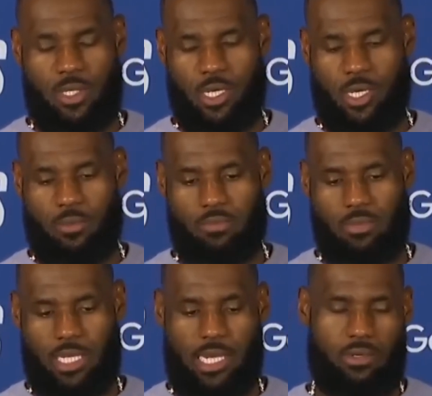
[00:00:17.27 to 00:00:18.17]

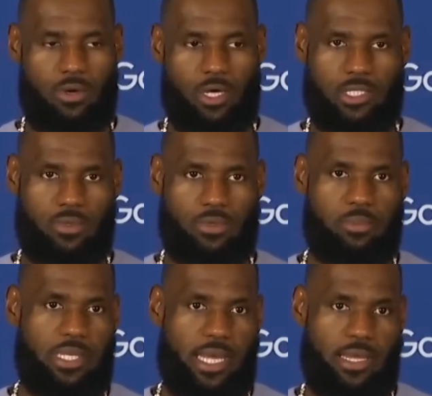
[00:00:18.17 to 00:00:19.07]
um, and I knew Austin
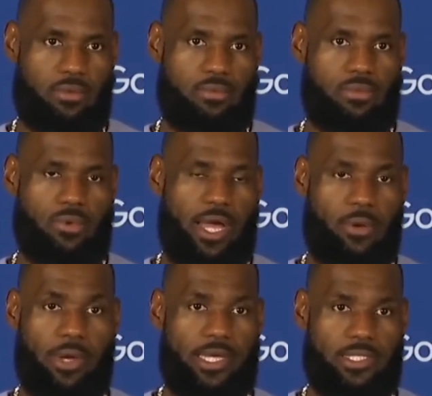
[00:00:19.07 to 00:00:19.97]
would be that
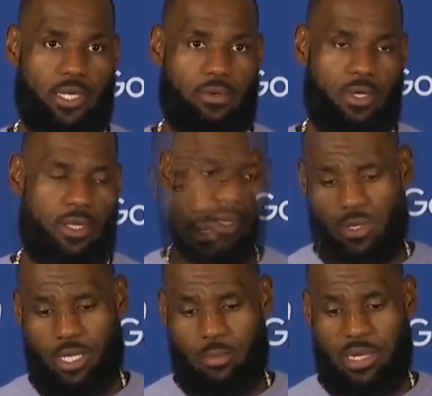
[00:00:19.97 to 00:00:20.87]
right away. So,
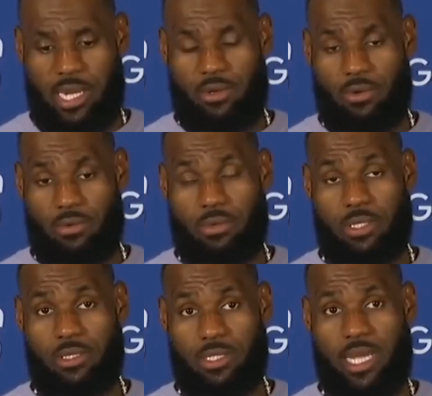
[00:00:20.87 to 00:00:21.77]
uh, but I knew
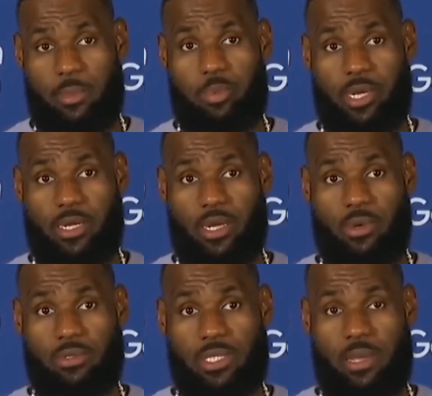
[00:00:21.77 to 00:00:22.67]
the, the, type of player that
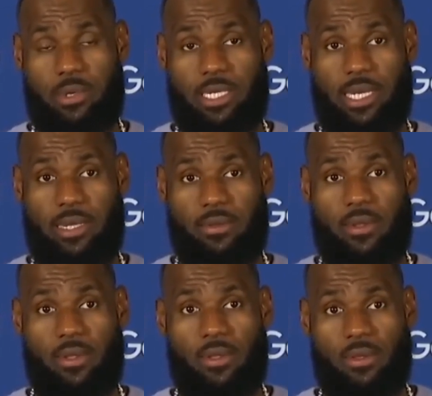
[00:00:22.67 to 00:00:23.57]
we was able to get,
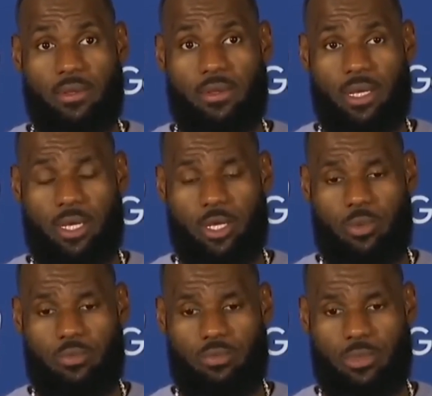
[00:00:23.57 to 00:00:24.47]

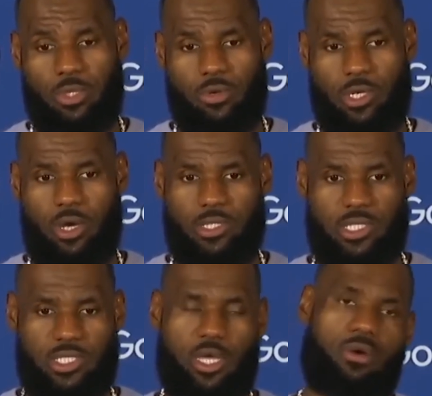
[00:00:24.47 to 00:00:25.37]
um, you know, in
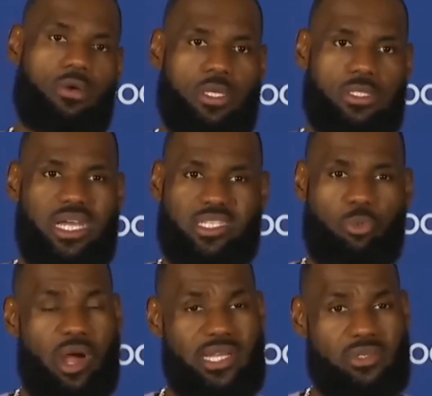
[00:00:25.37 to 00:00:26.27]
Austin. So it's not
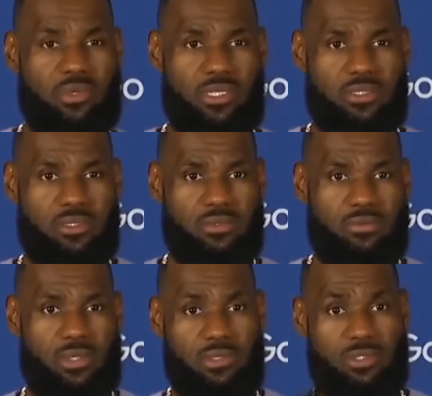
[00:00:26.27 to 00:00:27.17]
surprising what he's
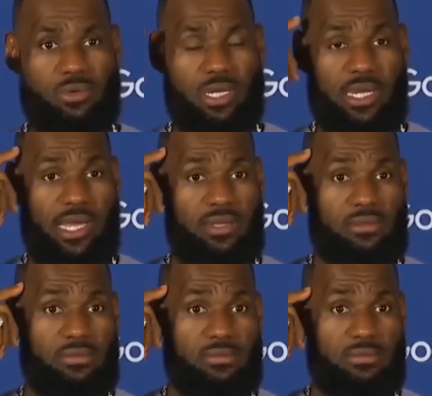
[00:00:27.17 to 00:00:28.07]
what he was doing tonight.
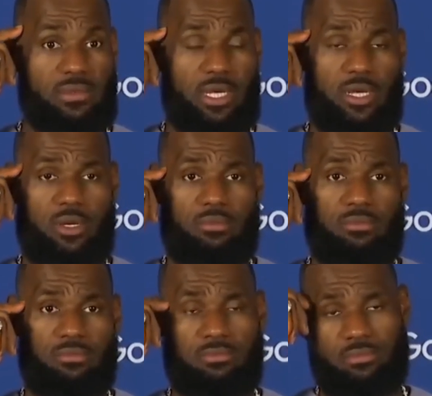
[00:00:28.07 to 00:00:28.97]

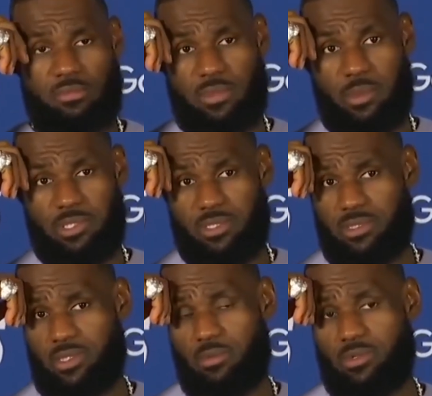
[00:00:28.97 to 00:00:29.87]
Um, maybe
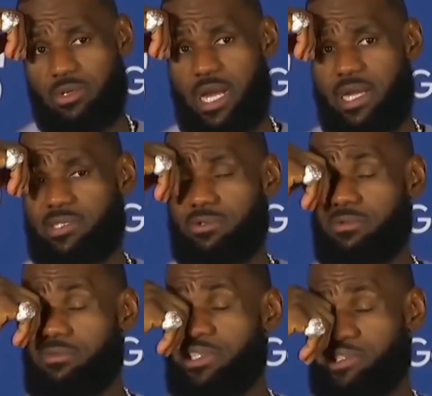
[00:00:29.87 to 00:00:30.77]
to some of you guys
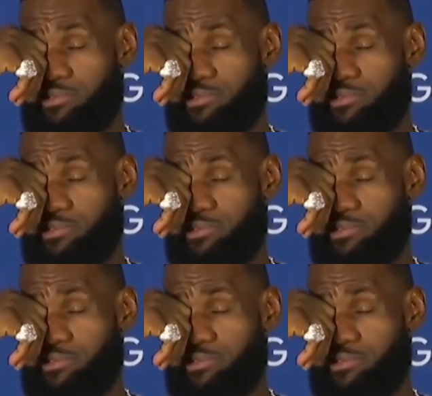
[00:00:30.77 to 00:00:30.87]
who